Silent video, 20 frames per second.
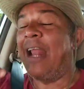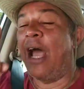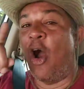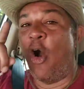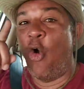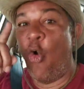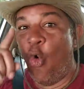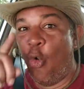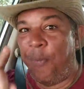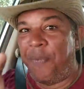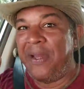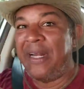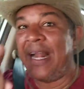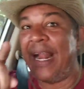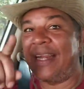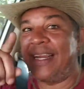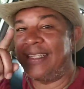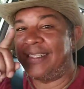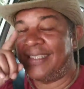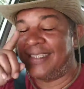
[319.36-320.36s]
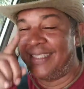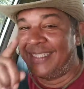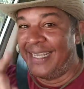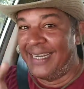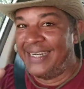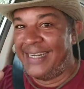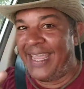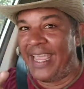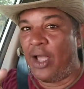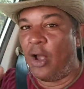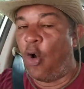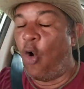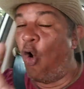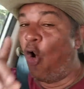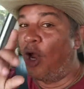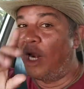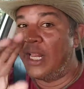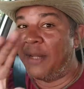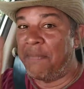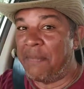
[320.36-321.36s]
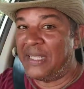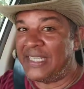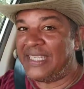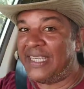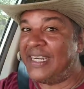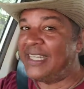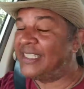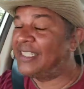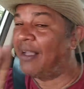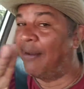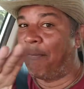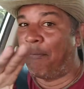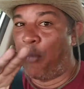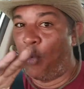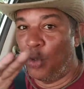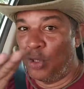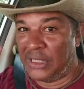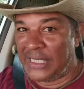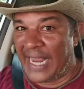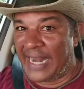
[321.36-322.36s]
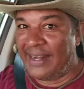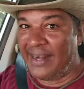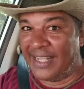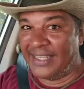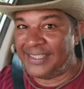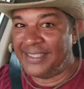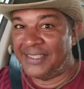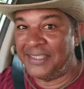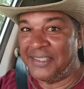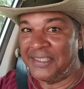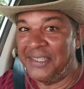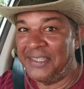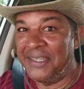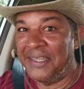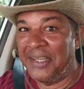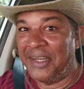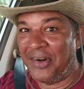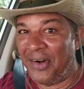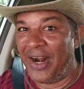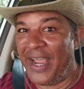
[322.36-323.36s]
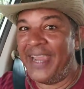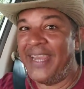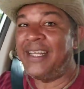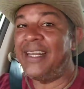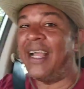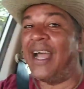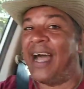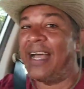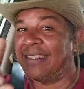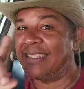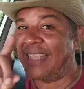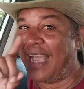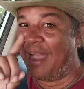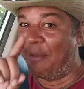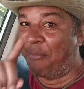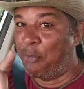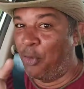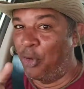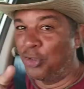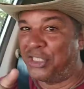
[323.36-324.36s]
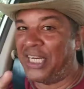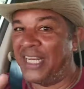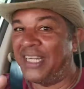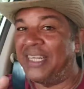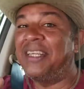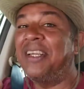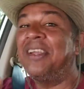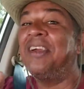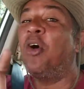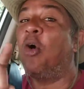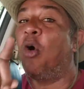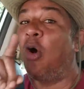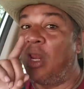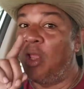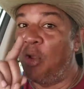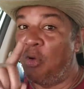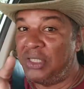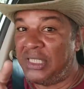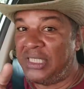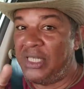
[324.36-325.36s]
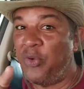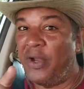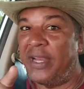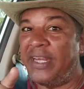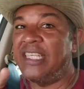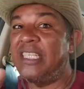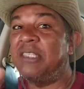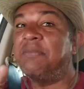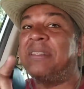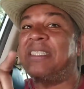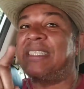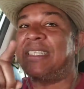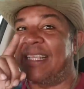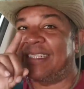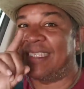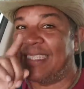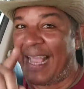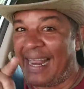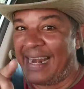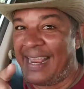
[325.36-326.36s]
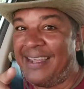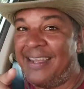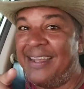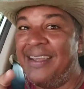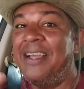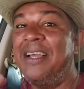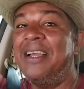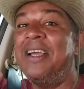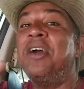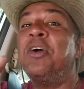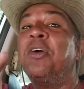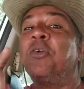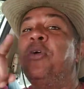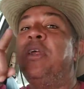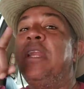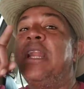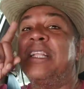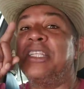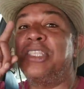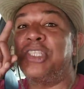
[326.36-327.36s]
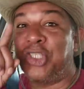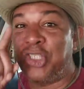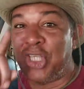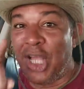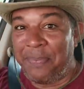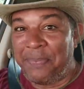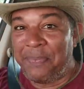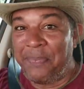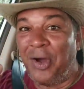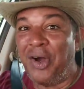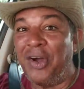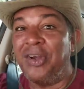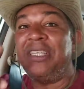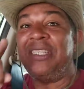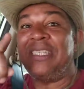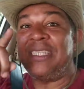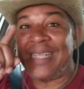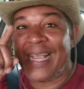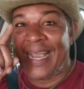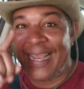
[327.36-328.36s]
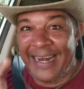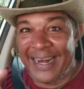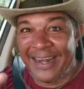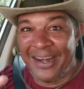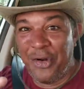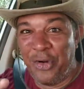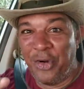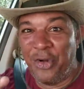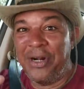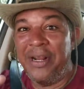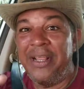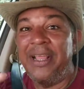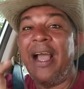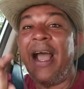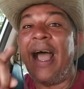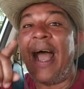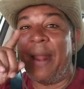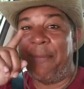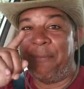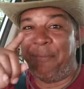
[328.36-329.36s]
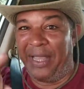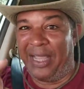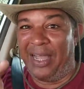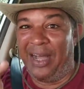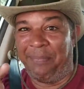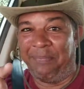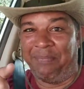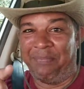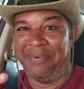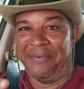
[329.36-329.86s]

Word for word: I'm hoping that it's still there. All it's missing is some bolts and nuts right? As I approach it, well, let will see where it is, Mr. Sana. We then stop on the side of the road and pick up.